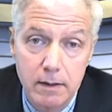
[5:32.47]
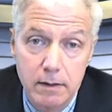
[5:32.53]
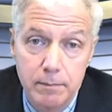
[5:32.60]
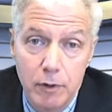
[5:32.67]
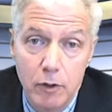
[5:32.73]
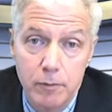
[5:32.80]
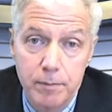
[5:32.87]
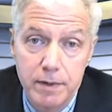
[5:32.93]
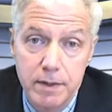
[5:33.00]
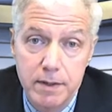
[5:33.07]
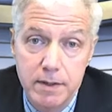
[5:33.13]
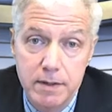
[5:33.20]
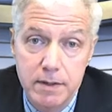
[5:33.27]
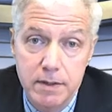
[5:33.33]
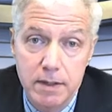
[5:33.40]
The Pope
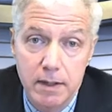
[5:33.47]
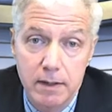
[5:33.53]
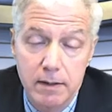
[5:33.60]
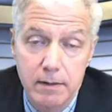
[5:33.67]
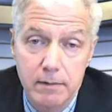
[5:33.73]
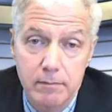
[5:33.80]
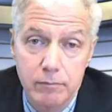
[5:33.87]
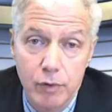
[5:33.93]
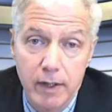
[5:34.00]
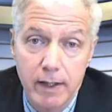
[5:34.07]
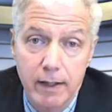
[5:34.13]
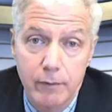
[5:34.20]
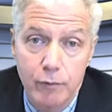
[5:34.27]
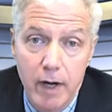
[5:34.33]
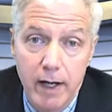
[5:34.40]
is
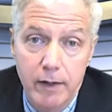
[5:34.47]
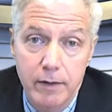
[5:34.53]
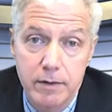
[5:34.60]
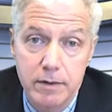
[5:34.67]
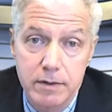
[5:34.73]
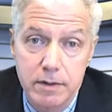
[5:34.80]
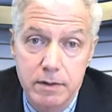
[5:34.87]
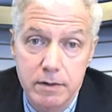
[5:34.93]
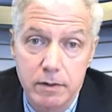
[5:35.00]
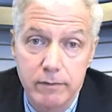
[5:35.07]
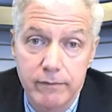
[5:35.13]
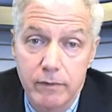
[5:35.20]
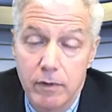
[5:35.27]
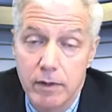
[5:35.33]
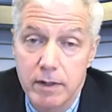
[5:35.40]
breaking records
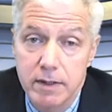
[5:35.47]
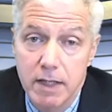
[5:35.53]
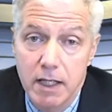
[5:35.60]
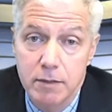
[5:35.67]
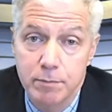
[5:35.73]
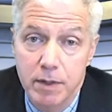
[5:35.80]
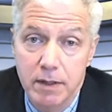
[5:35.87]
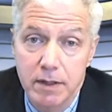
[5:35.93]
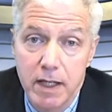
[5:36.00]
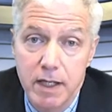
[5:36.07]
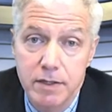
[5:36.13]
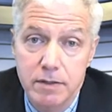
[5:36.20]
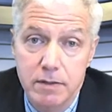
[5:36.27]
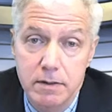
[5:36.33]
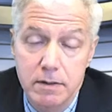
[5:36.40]
insofar as
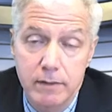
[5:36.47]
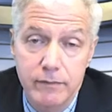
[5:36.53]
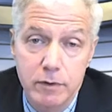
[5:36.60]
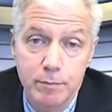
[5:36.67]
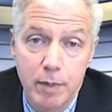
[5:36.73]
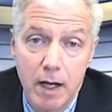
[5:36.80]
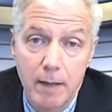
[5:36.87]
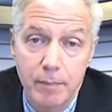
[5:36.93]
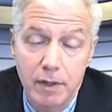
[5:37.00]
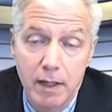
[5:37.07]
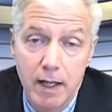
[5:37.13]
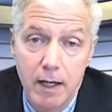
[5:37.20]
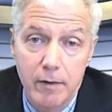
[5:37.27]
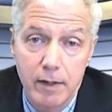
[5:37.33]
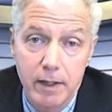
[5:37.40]
expectations of his
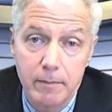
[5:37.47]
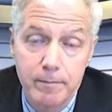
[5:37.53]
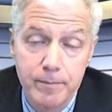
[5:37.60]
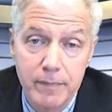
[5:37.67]
popularity.